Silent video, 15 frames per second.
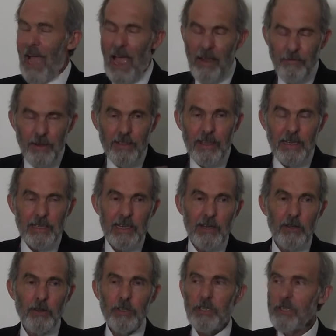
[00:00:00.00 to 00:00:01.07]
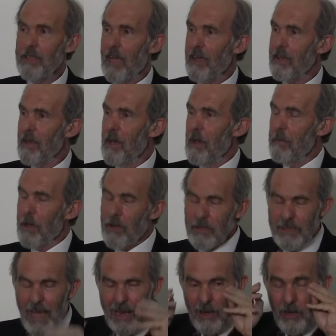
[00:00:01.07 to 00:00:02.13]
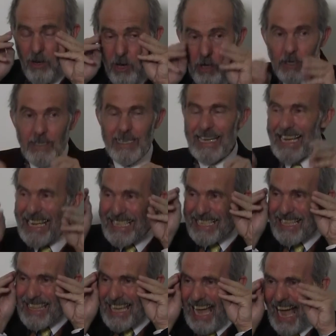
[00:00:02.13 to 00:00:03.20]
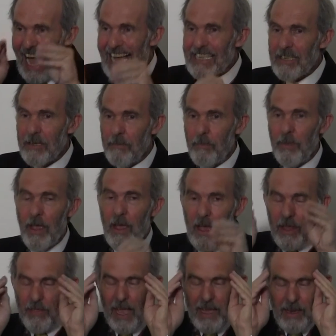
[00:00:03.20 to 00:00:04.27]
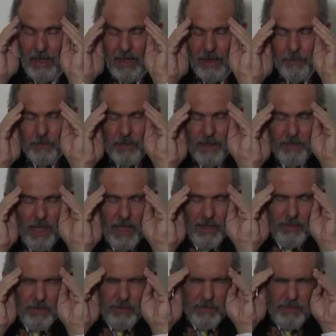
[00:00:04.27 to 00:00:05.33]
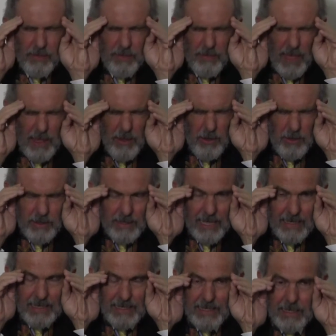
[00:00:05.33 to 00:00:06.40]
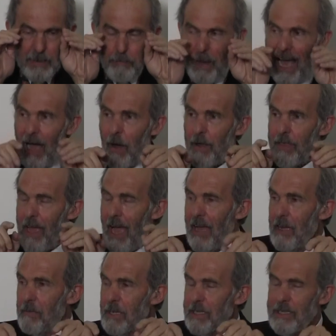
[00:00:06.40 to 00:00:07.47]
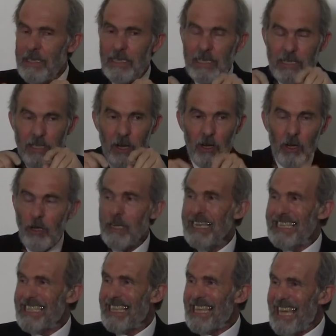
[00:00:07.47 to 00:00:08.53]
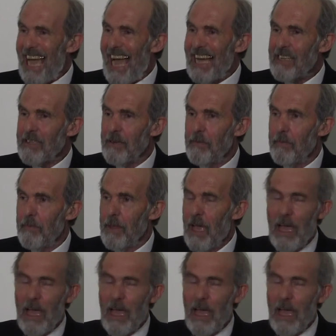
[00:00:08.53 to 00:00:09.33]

Everything's illusion, because they looked into the atom. They used their siddhi power, the anima siddhi, to look into the atom.